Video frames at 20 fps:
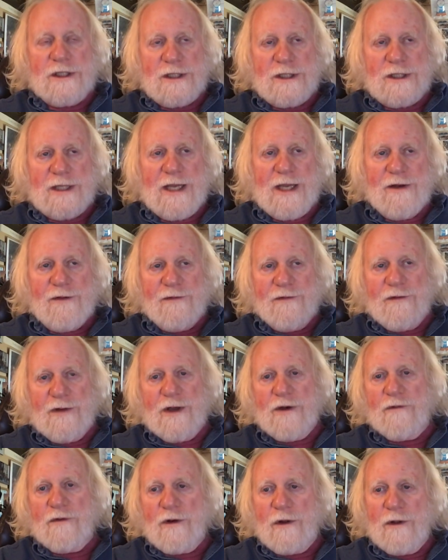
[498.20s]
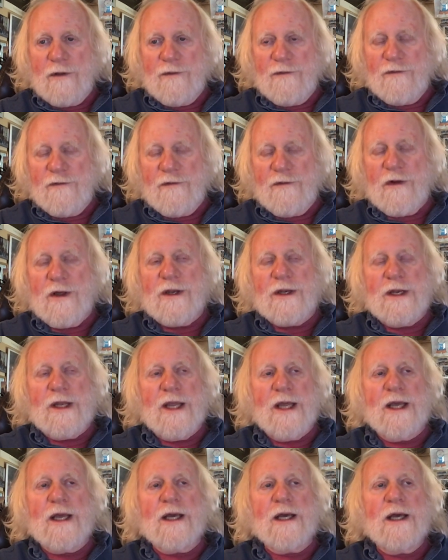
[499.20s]
state federal
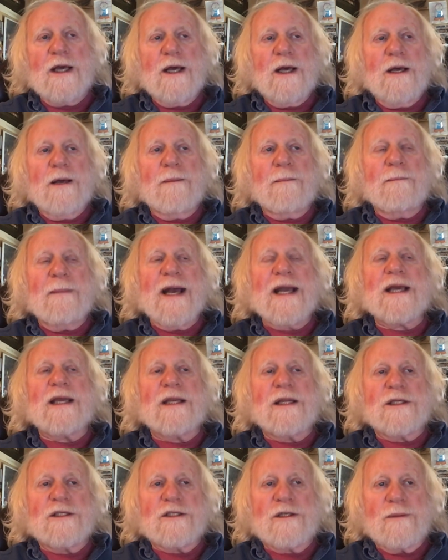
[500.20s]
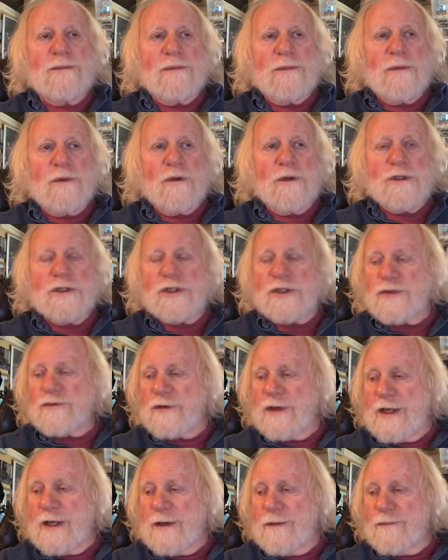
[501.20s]
funding mechanism or
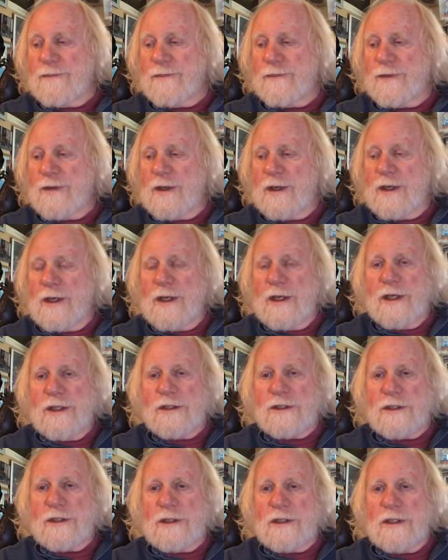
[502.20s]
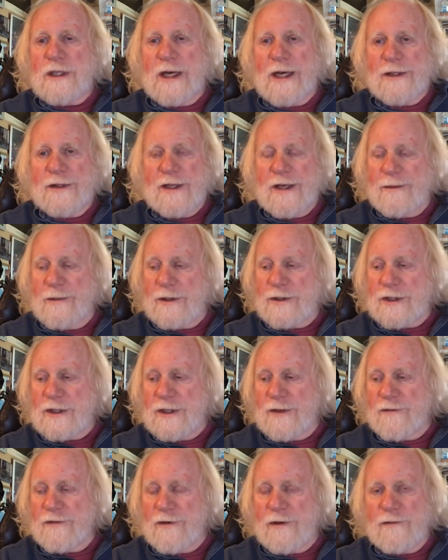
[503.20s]
stream is not that
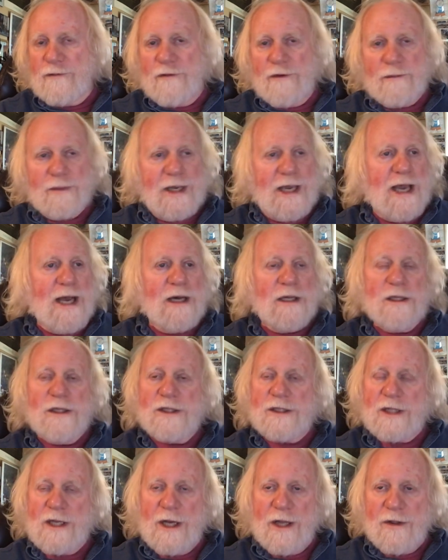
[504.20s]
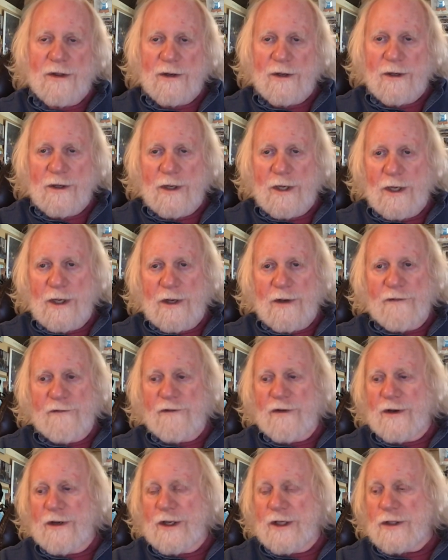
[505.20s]
much different from countless other
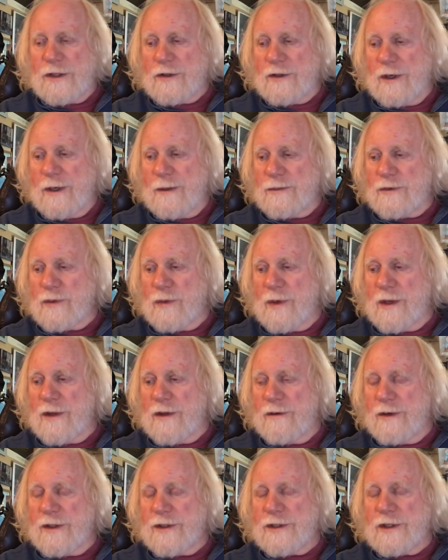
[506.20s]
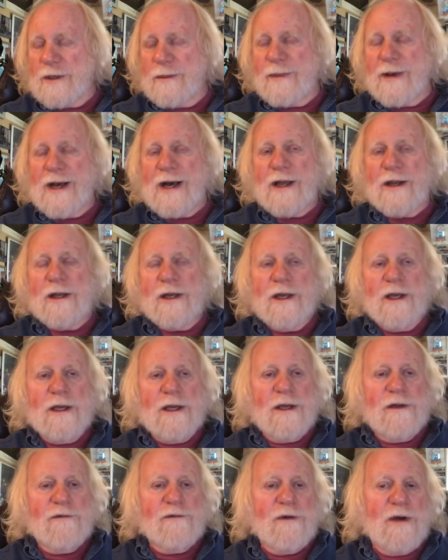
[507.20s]
funding streams, whether it's about
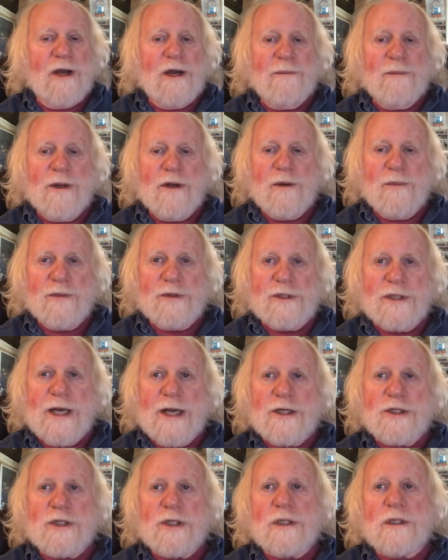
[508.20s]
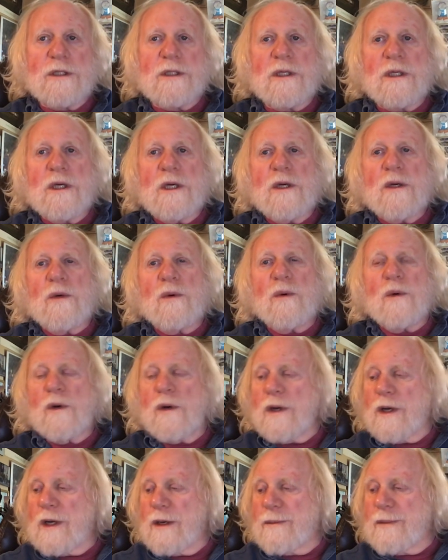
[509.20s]
environmental protection
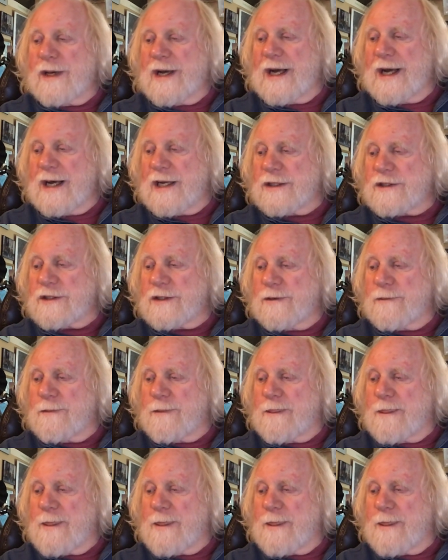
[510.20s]
or about